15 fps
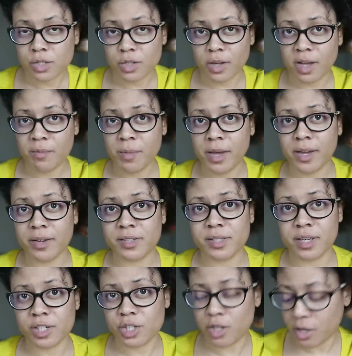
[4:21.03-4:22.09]
So I have my hair
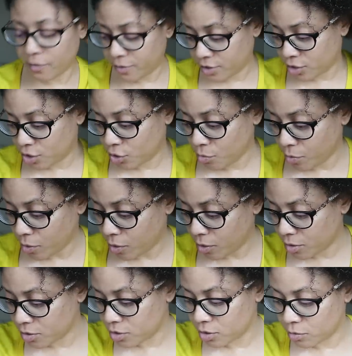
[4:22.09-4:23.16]
section off into two
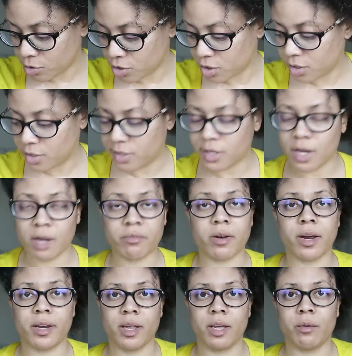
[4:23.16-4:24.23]
parts, so we're just going to dive
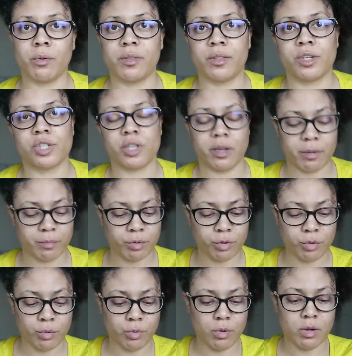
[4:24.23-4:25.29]
right in with the
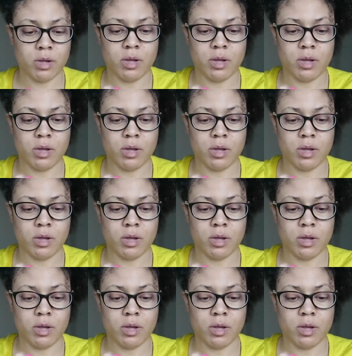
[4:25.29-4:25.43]
shampoo.